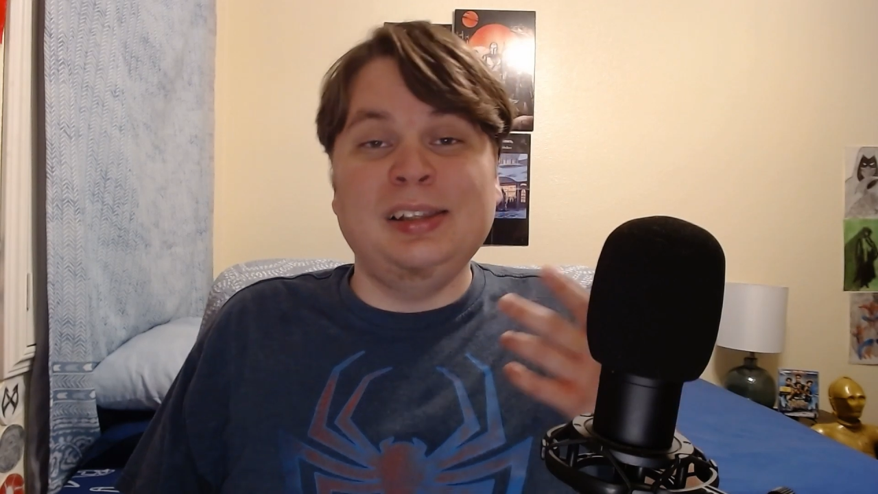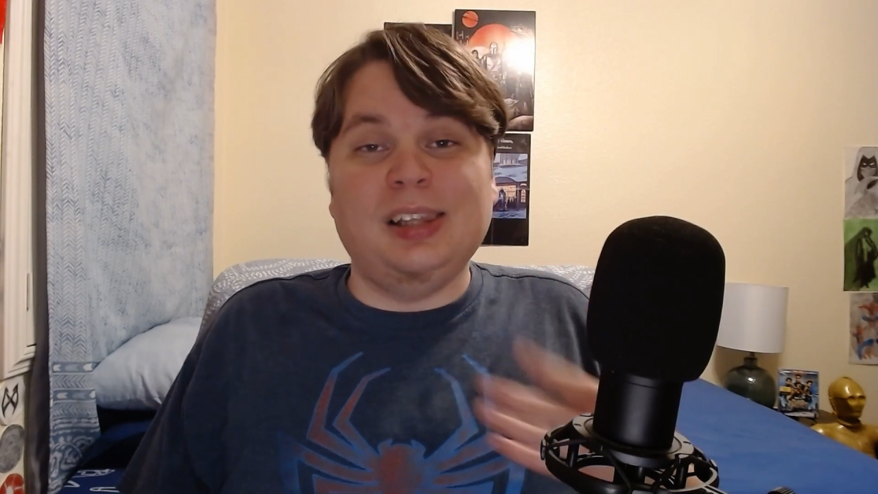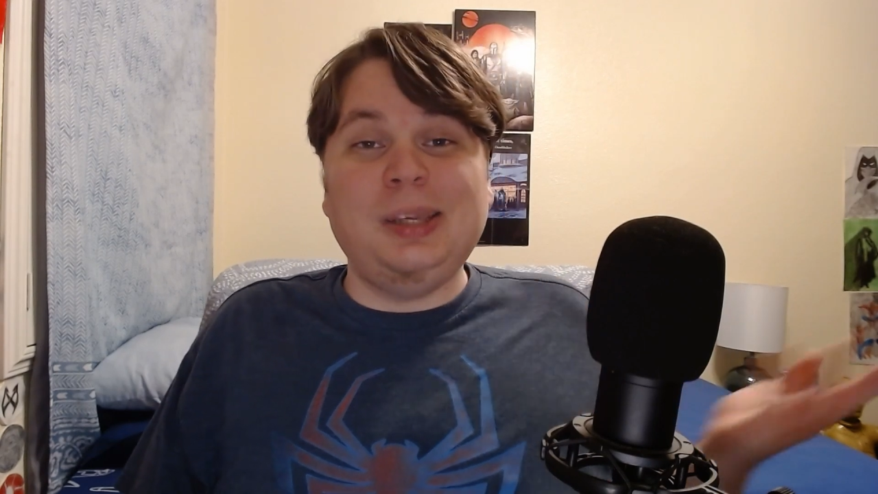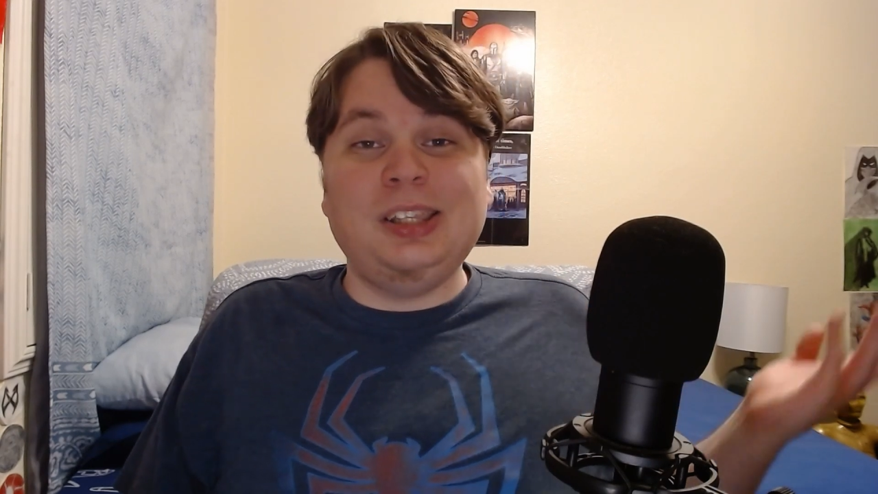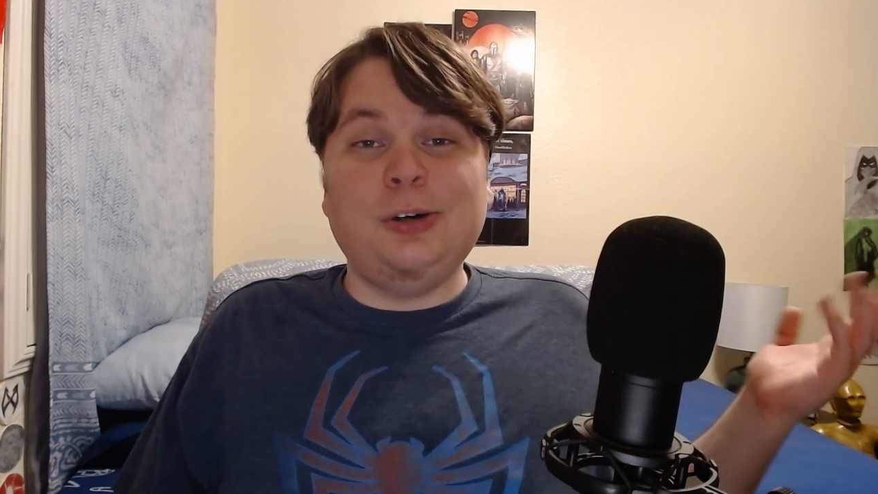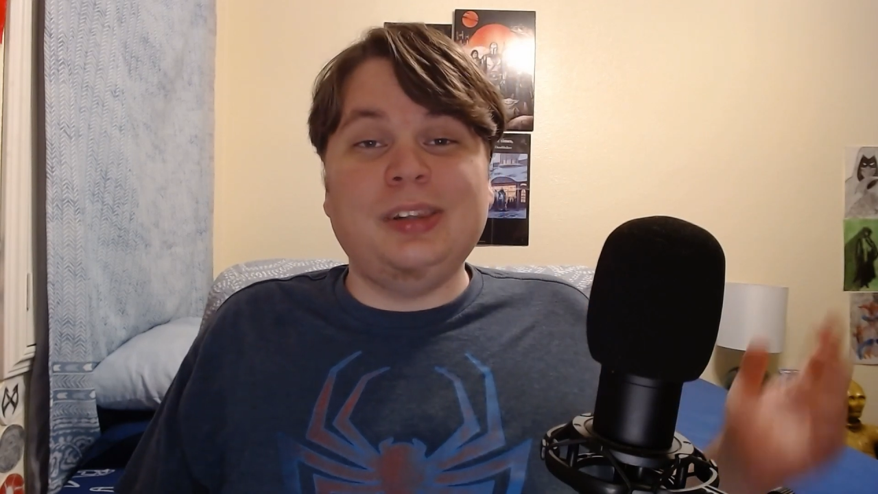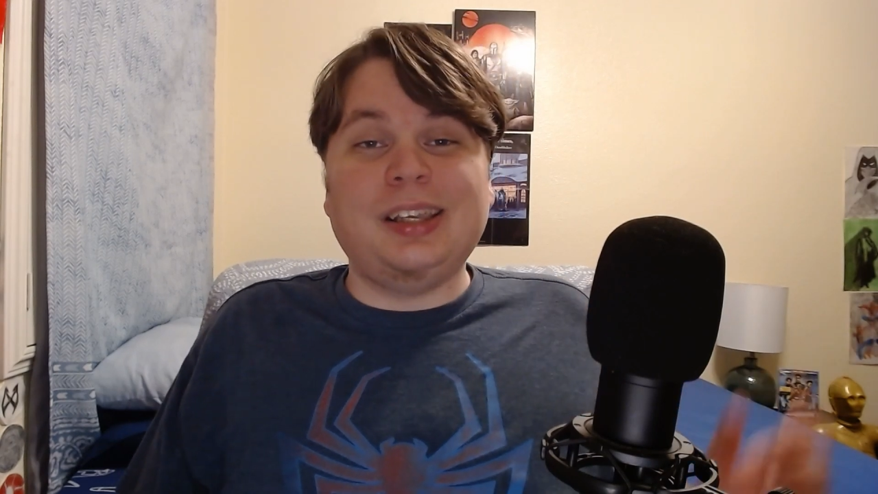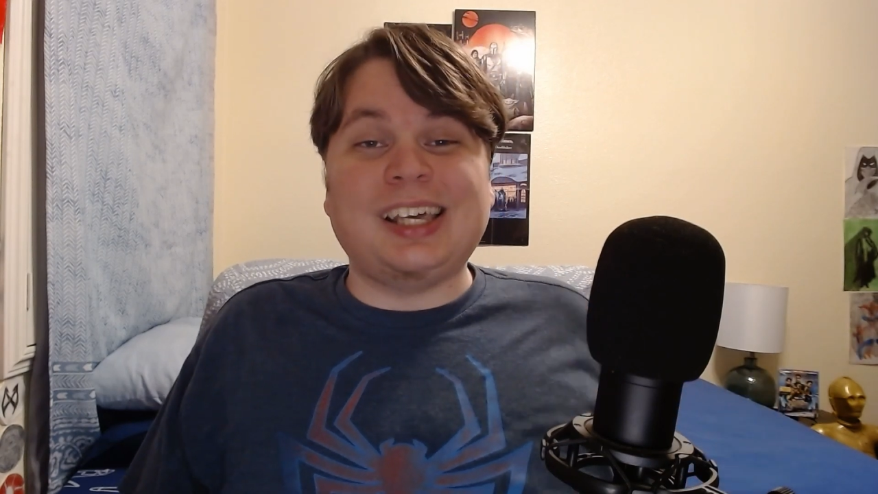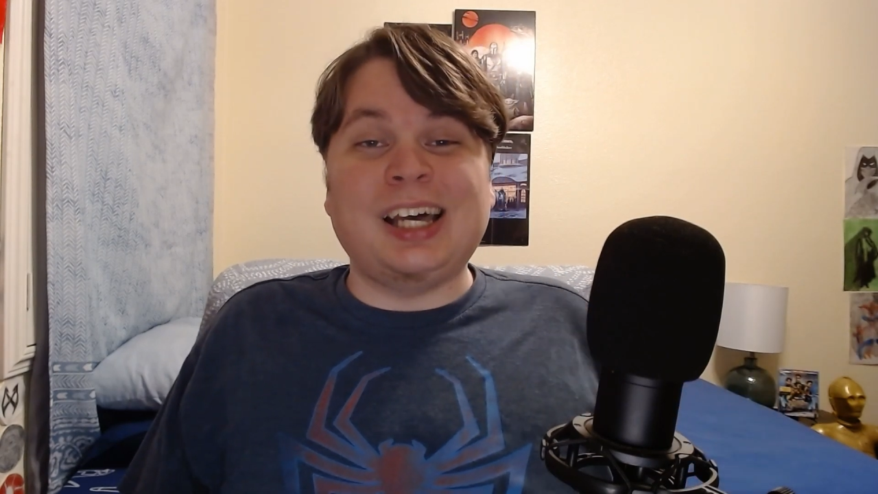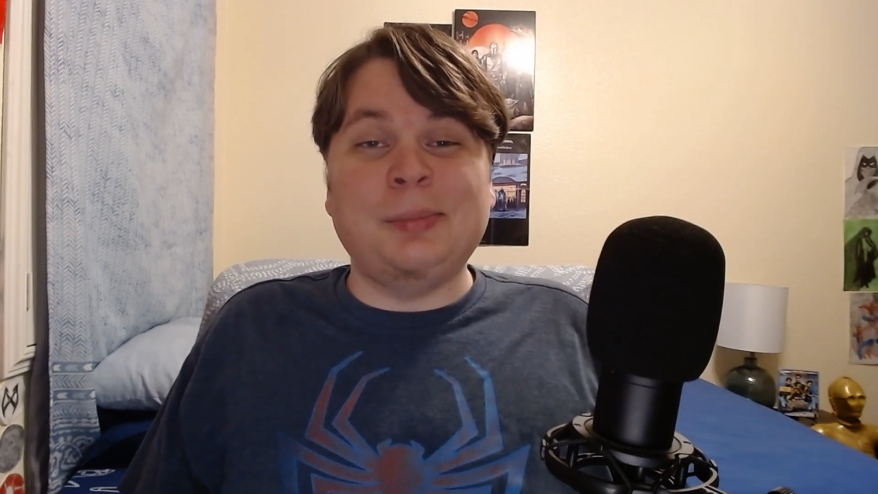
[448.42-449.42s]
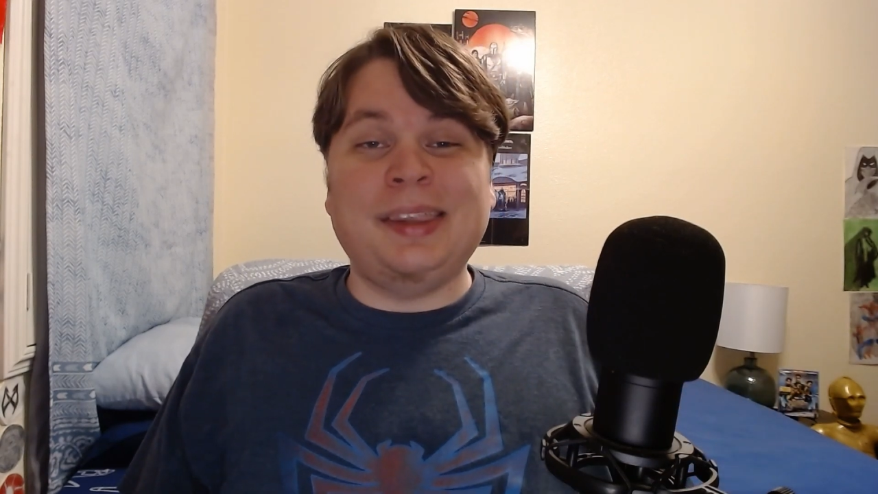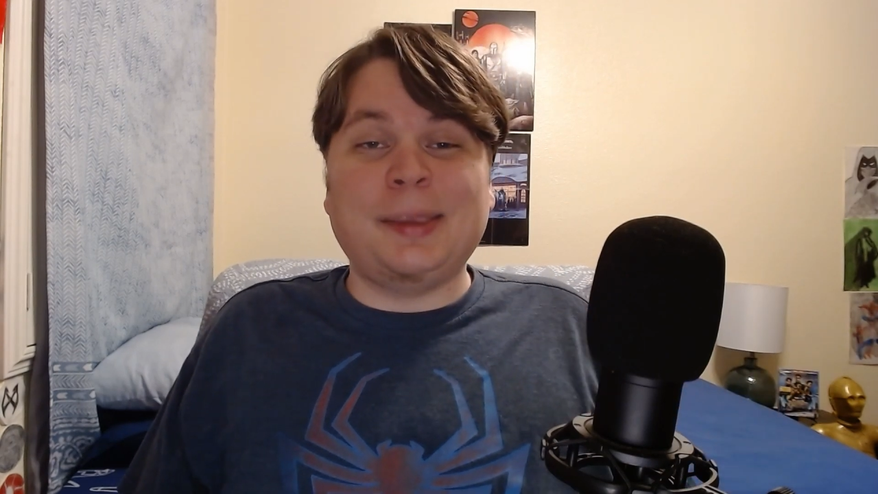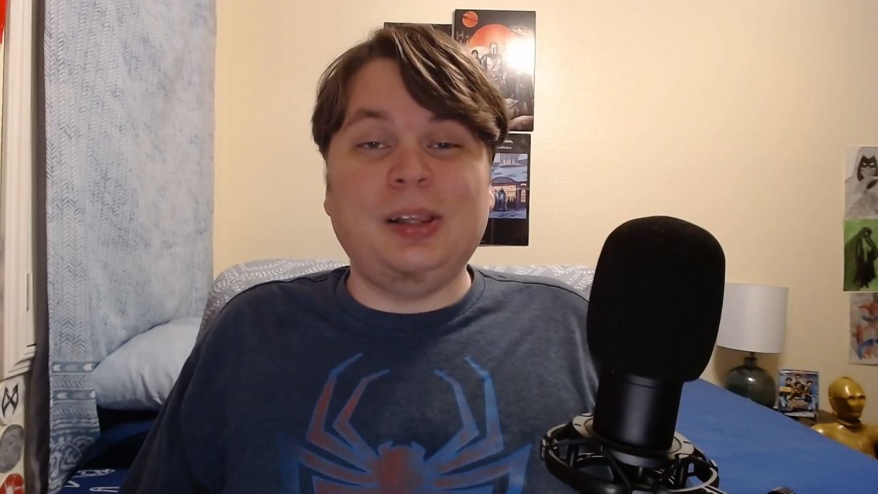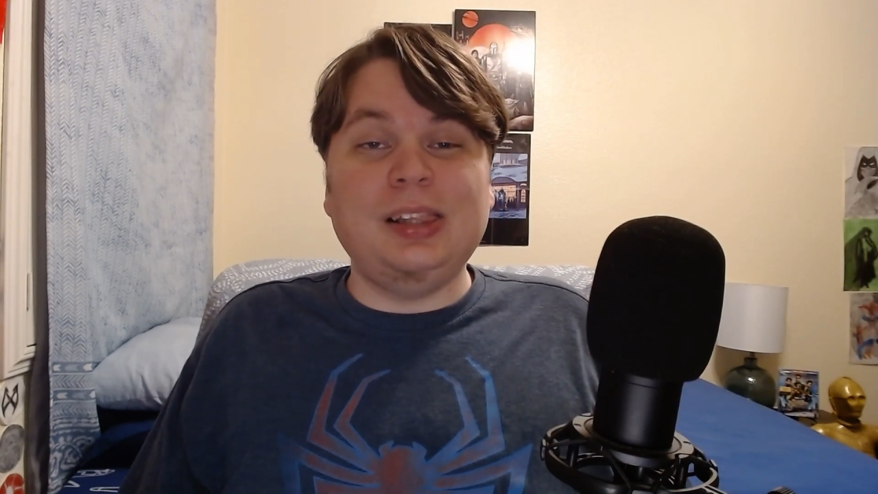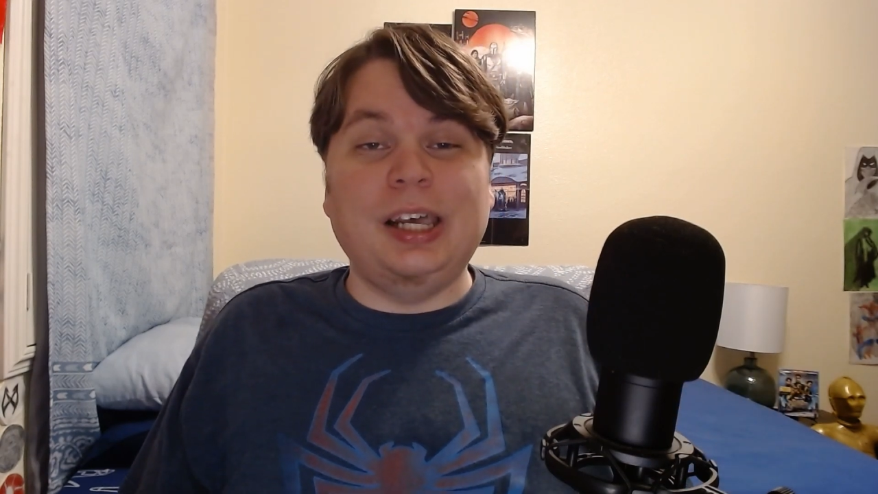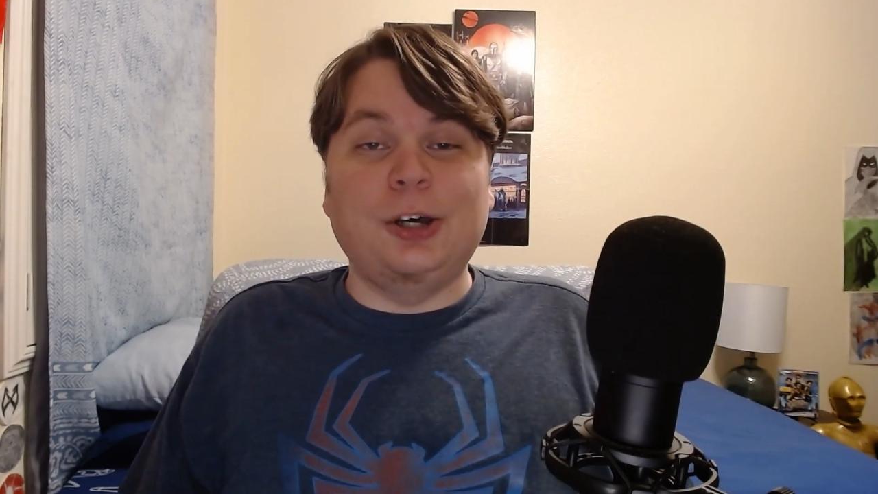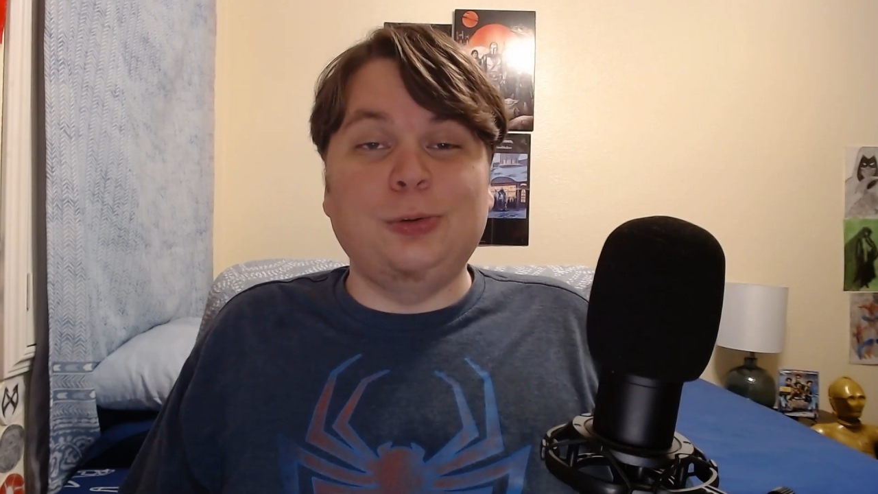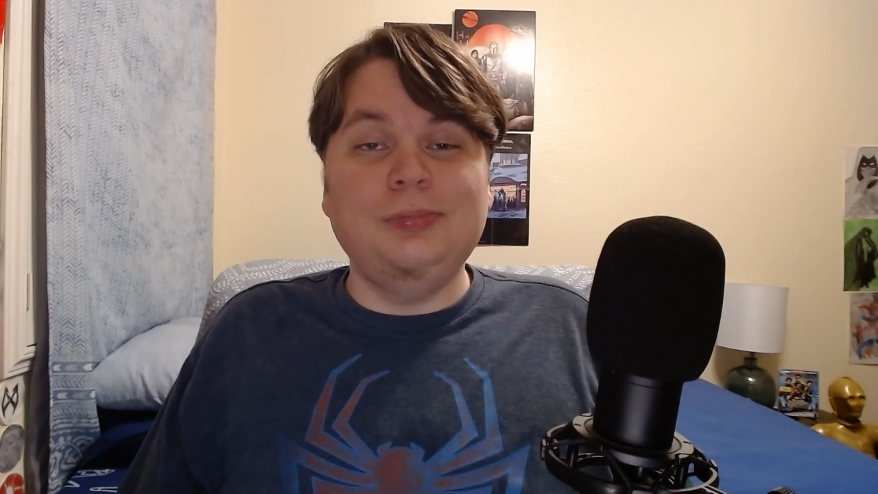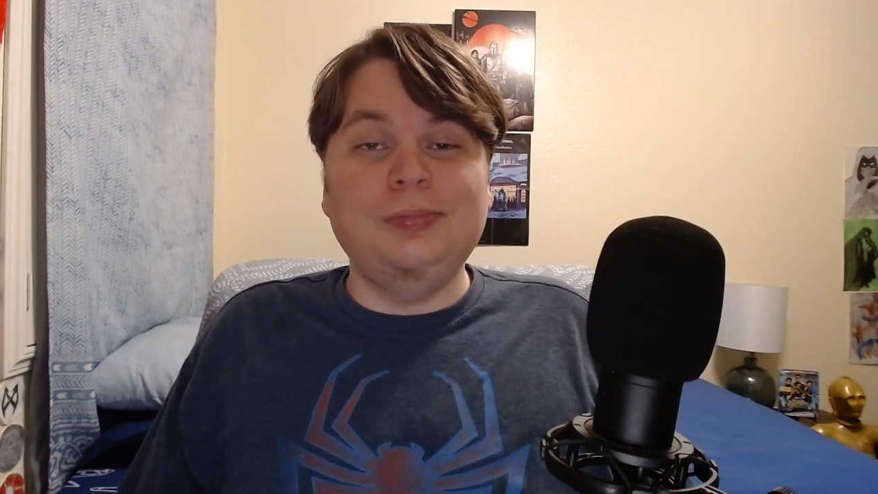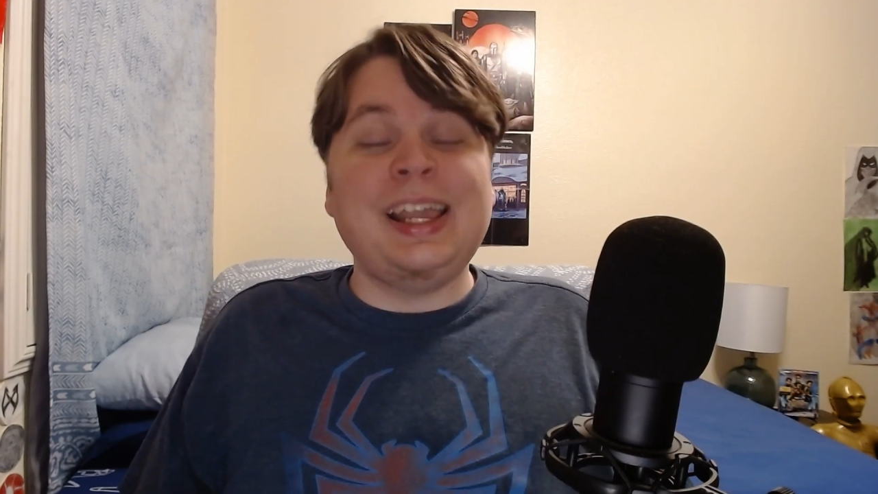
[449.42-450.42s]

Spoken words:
Let me know in the comments below.